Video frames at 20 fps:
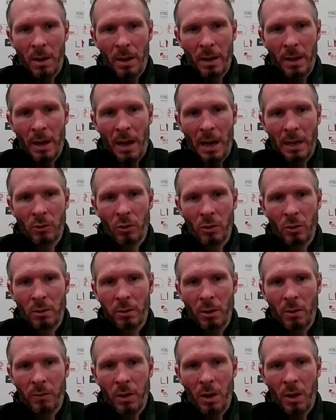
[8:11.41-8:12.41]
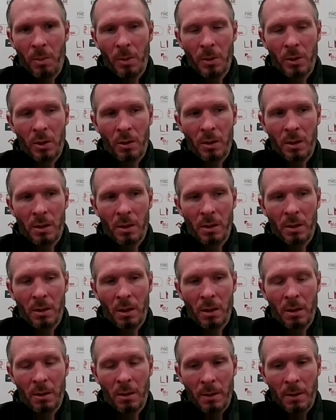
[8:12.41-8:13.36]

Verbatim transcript: Uh, I just love the opportunity to